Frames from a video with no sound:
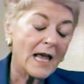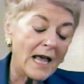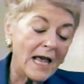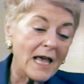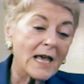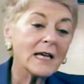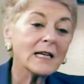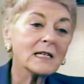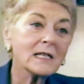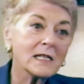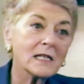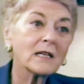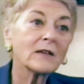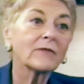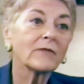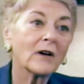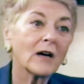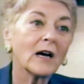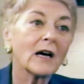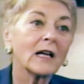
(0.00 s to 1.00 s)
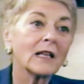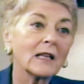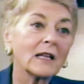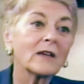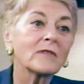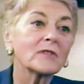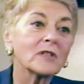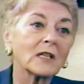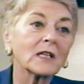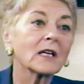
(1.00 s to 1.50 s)
And if I
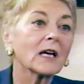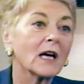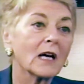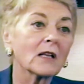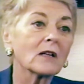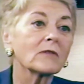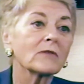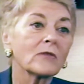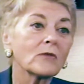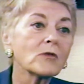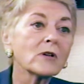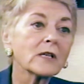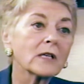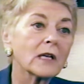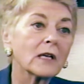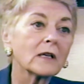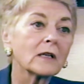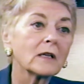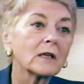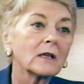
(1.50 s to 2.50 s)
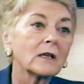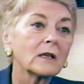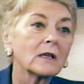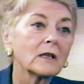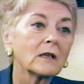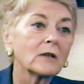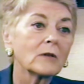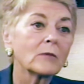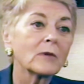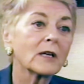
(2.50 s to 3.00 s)
lived in California
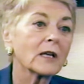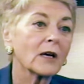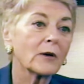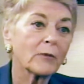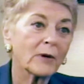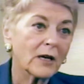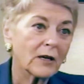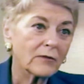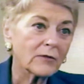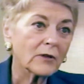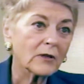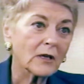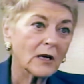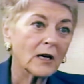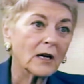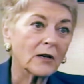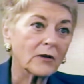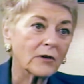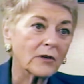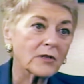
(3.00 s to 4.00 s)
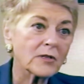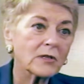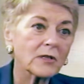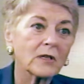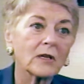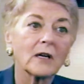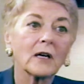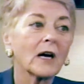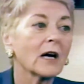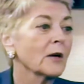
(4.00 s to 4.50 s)
when I ran for Congress,
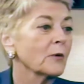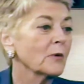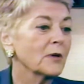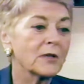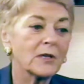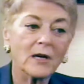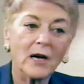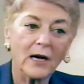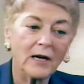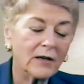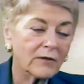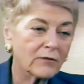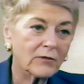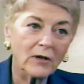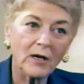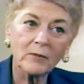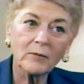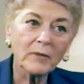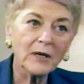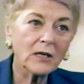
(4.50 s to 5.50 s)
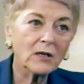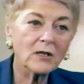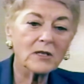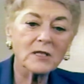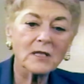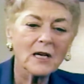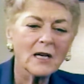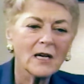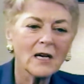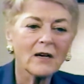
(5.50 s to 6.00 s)
I would not run
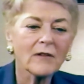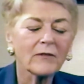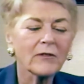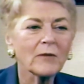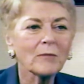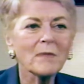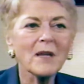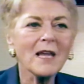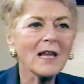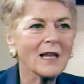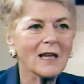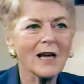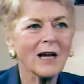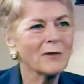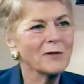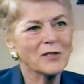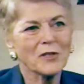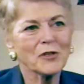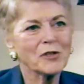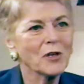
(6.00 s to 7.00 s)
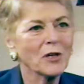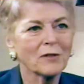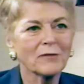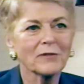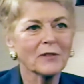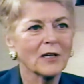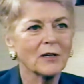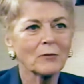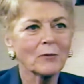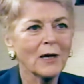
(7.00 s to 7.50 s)
because, for me, I was a shuttle
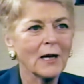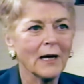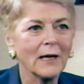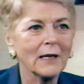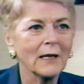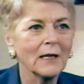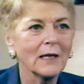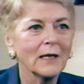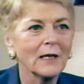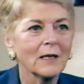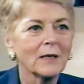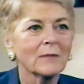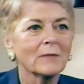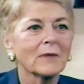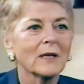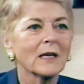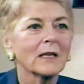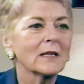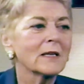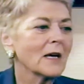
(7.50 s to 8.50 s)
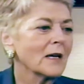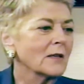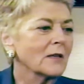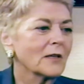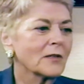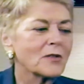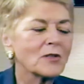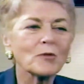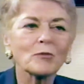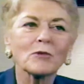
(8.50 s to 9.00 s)
flight away. My
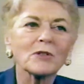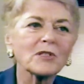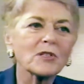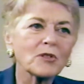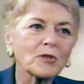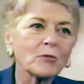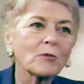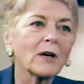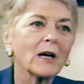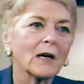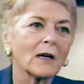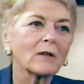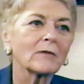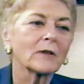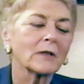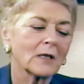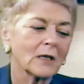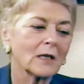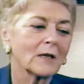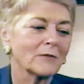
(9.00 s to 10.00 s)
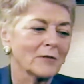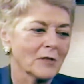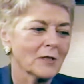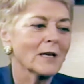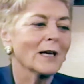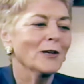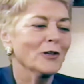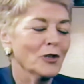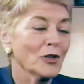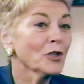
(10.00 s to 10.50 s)
youngest was twelve, and I have to
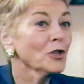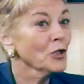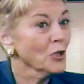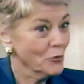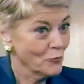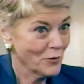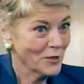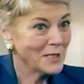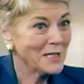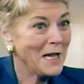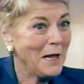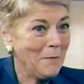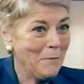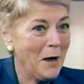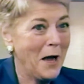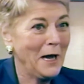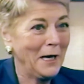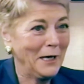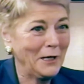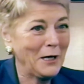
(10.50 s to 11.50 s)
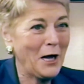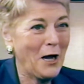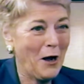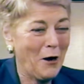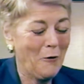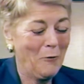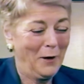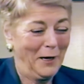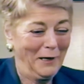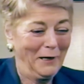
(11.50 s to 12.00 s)
tell you, she did resent my
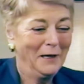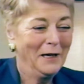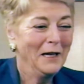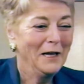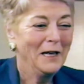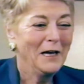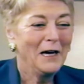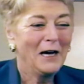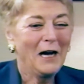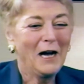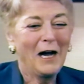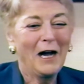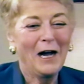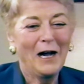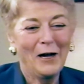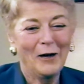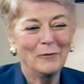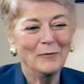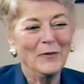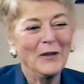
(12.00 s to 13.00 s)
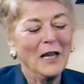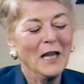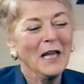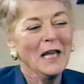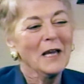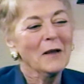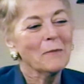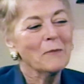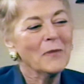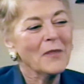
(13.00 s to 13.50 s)
going. Um,
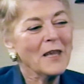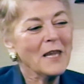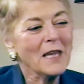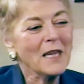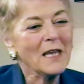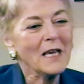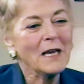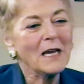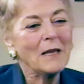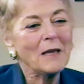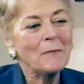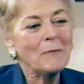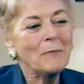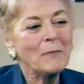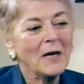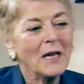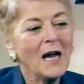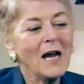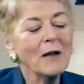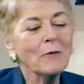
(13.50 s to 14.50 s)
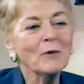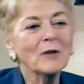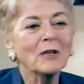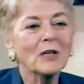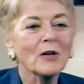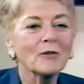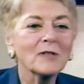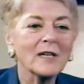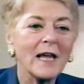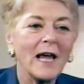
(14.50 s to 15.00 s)
the, but I would
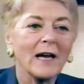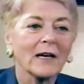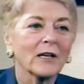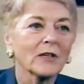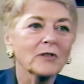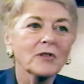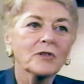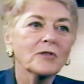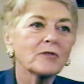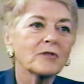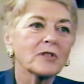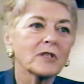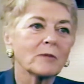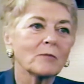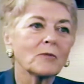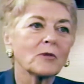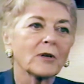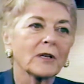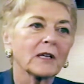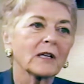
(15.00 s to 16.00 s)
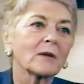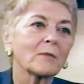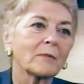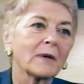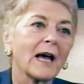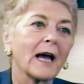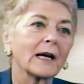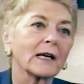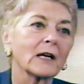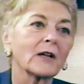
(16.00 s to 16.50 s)
go down on Tuesday morning, come
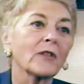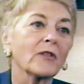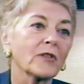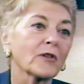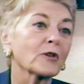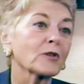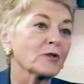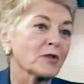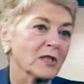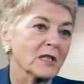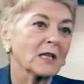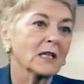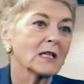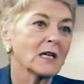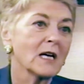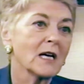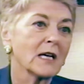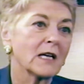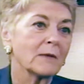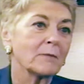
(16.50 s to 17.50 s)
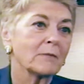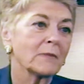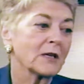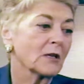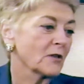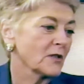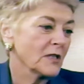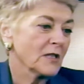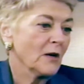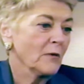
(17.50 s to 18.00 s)
back on Thursday night,
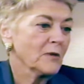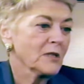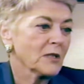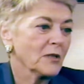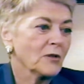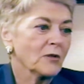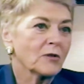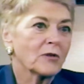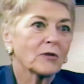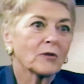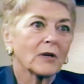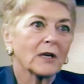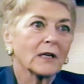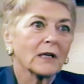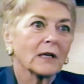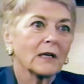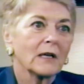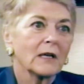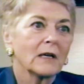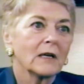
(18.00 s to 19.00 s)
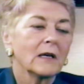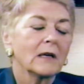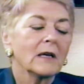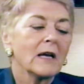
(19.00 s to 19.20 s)
because I was in New York. Yeah.